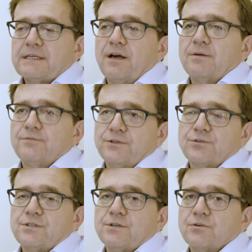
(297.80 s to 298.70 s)
time,
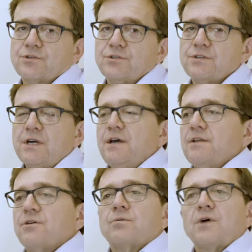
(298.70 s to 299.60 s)
Fisheries and Oceans,
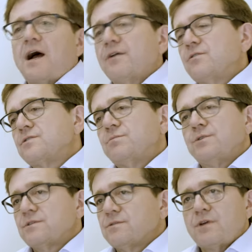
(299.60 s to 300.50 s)
there were hundreds of
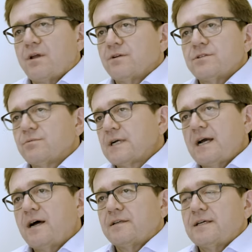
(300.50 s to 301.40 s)
millions of dollars that were
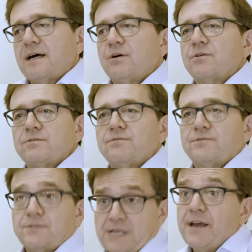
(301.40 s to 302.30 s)
cut out
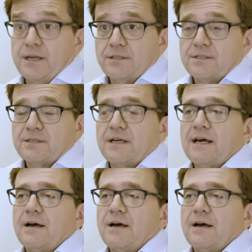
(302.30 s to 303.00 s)
of science.